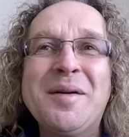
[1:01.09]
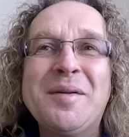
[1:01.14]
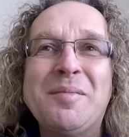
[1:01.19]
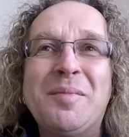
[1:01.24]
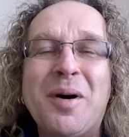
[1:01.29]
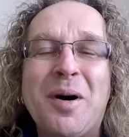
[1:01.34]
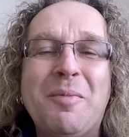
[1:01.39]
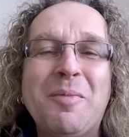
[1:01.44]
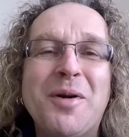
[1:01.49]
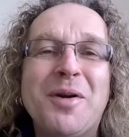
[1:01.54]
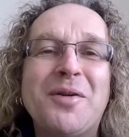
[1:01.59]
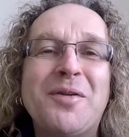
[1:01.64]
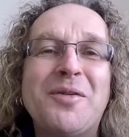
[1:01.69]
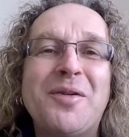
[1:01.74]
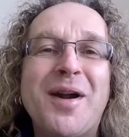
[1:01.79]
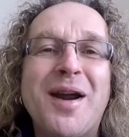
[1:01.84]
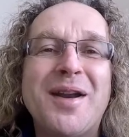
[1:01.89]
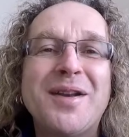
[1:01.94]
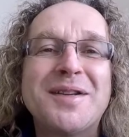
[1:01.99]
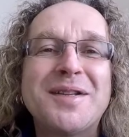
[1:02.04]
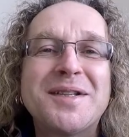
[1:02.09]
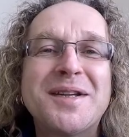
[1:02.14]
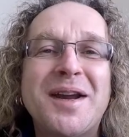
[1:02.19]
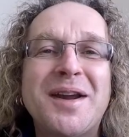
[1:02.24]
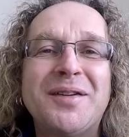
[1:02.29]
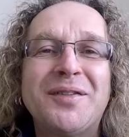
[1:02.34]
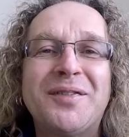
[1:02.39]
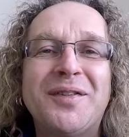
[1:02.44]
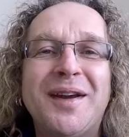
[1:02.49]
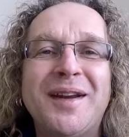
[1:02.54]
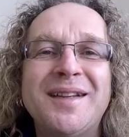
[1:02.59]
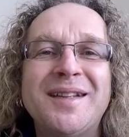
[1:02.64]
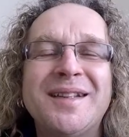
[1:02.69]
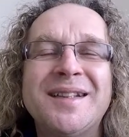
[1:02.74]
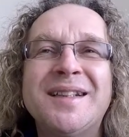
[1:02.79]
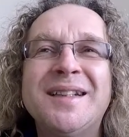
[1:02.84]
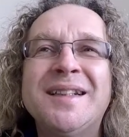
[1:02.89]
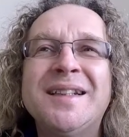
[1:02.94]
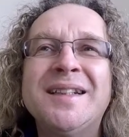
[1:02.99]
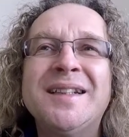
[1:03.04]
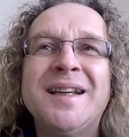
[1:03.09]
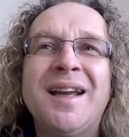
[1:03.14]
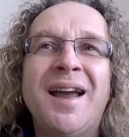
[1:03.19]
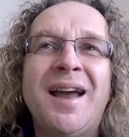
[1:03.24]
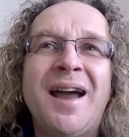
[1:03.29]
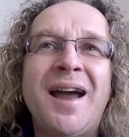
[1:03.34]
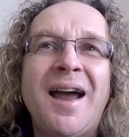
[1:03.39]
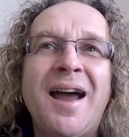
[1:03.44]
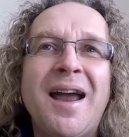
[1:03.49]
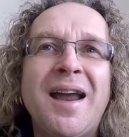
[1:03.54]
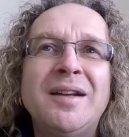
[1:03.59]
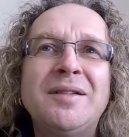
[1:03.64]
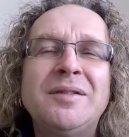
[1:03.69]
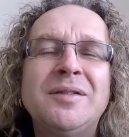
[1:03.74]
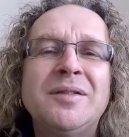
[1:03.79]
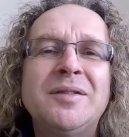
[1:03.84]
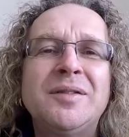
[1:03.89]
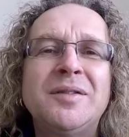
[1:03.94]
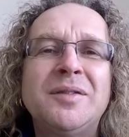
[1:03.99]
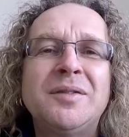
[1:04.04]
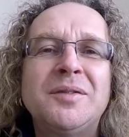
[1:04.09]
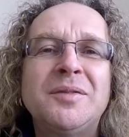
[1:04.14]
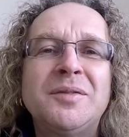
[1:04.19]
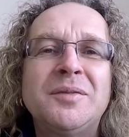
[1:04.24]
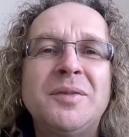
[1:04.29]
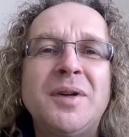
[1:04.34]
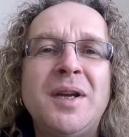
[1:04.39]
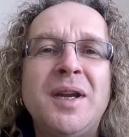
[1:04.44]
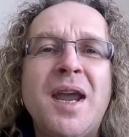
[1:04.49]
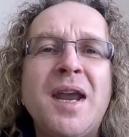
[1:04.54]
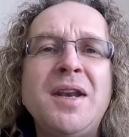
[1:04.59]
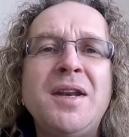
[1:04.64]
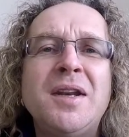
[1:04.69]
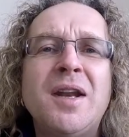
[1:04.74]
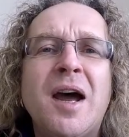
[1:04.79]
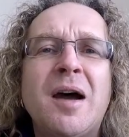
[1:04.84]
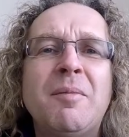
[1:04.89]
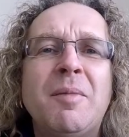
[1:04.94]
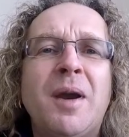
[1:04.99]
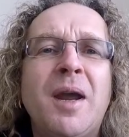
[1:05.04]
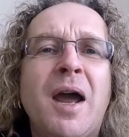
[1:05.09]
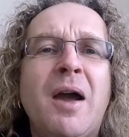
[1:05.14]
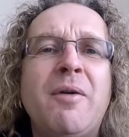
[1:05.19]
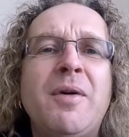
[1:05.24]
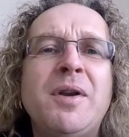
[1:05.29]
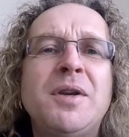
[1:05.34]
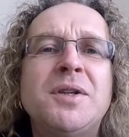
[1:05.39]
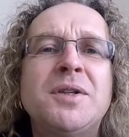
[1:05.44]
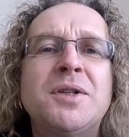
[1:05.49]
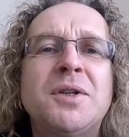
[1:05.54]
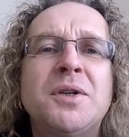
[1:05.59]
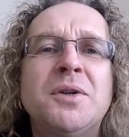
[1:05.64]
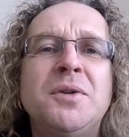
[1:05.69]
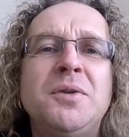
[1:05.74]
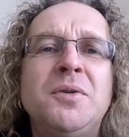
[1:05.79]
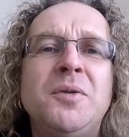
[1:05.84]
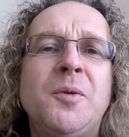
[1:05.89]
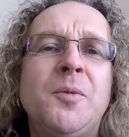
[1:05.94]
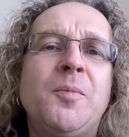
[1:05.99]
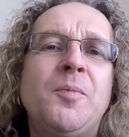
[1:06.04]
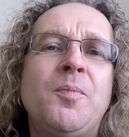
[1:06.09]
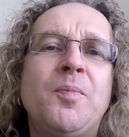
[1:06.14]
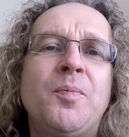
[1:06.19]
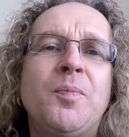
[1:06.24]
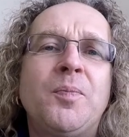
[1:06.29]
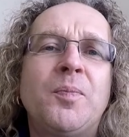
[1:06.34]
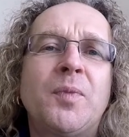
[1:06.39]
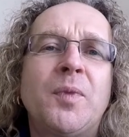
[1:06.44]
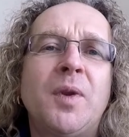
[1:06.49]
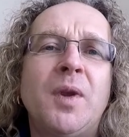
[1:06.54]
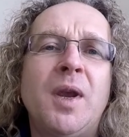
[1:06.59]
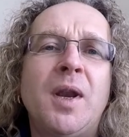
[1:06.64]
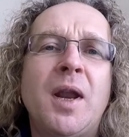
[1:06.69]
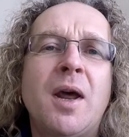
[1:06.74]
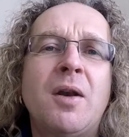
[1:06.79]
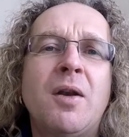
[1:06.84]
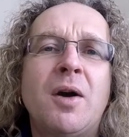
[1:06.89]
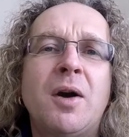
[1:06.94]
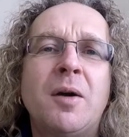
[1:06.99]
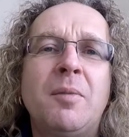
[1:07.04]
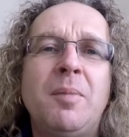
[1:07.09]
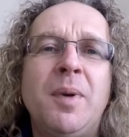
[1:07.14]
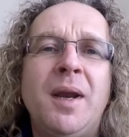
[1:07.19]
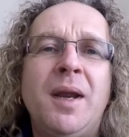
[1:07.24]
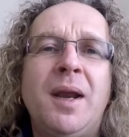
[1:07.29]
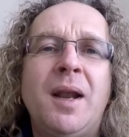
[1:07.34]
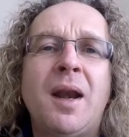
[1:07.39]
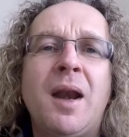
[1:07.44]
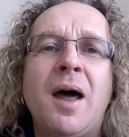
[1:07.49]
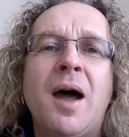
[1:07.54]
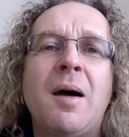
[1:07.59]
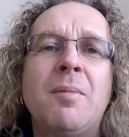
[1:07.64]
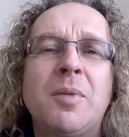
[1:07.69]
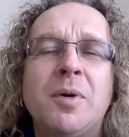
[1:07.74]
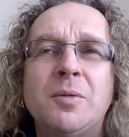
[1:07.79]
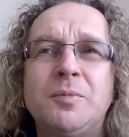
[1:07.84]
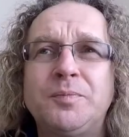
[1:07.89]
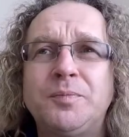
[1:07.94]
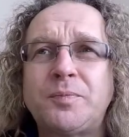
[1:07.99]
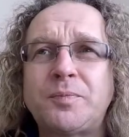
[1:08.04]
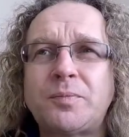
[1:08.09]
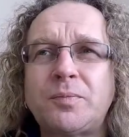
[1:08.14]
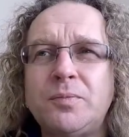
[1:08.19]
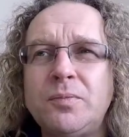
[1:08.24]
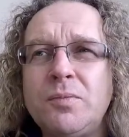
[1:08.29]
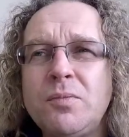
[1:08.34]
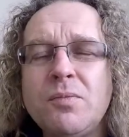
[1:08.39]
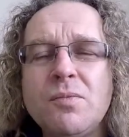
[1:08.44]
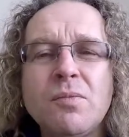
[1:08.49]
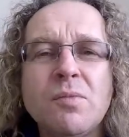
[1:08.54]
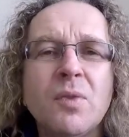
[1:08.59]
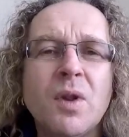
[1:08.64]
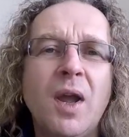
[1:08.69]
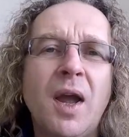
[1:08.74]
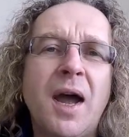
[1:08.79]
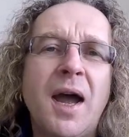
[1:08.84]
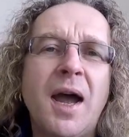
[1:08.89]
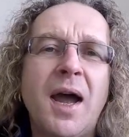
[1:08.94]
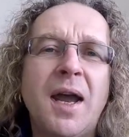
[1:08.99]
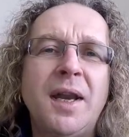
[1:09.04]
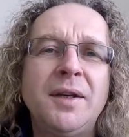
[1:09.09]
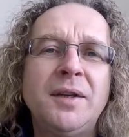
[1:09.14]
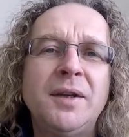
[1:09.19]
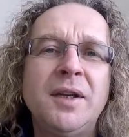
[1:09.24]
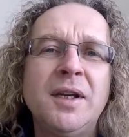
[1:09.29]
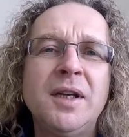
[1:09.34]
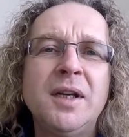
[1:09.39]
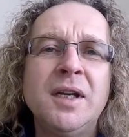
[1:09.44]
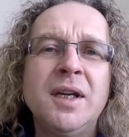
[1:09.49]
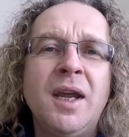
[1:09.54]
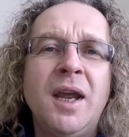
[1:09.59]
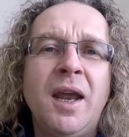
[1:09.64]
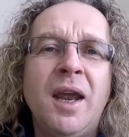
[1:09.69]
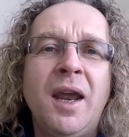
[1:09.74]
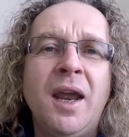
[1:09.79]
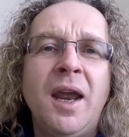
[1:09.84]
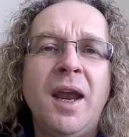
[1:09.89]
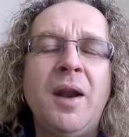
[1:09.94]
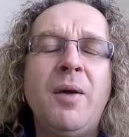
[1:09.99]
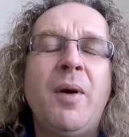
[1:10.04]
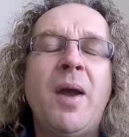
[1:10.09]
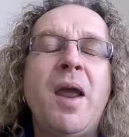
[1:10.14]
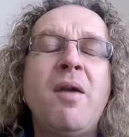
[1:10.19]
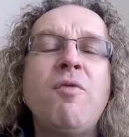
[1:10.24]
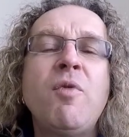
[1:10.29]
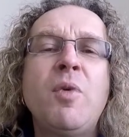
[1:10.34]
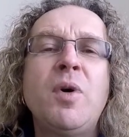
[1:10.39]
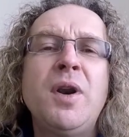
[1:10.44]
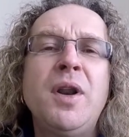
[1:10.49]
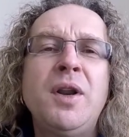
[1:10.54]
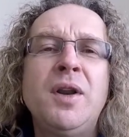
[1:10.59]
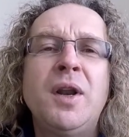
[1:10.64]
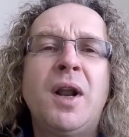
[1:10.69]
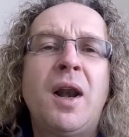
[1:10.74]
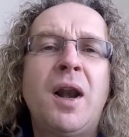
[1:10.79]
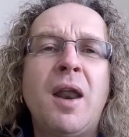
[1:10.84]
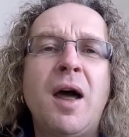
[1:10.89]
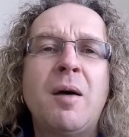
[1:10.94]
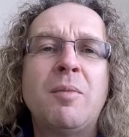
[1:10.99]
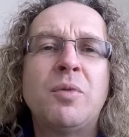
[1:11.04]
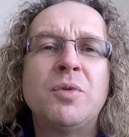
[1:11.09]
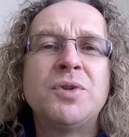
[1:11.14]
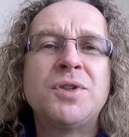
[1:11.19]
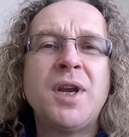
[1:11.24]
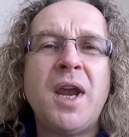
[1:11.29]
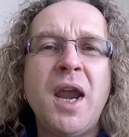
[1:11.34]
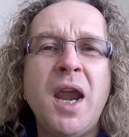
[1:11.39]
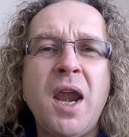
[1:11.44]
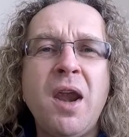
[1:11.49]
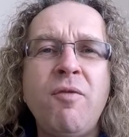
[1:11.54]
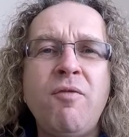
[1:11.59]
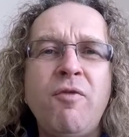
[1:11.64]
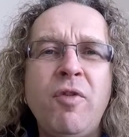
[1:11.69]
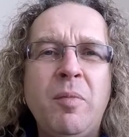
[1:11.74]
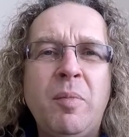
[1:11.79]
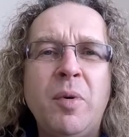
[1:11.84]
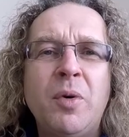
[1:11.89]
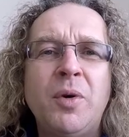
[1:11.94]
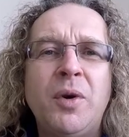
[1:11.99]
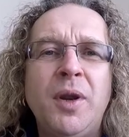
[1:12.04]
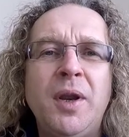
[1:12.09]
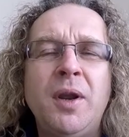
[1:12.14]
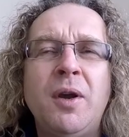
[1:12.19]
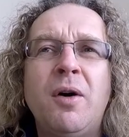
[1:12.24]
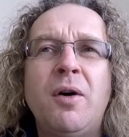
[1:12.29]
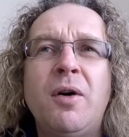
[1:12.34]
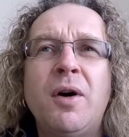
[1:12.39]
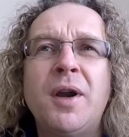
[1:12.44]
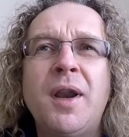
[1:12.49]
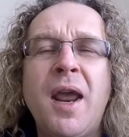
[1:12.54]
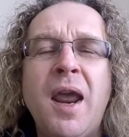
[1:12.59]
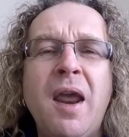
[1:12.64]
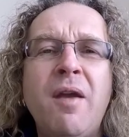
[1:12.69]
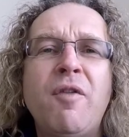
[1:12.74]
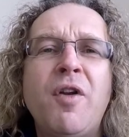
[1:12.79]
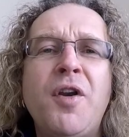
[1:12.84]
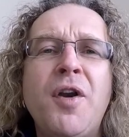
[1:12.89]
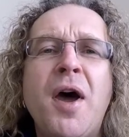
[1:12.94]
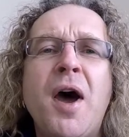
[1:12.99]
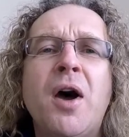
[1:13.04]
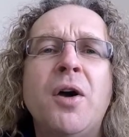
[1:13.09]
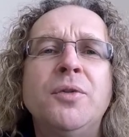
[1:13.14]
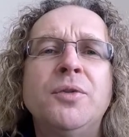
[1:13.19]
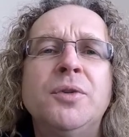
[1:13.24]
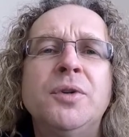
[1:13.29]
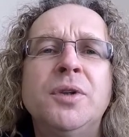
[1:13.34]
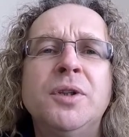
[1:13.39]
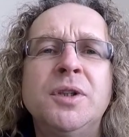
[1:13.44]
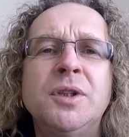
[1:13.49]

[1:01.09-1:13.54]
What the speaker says: bombing around Southend, and we ended up going to, you know, like a big club. And anyway, everyone in the club was everybody I'd ever known.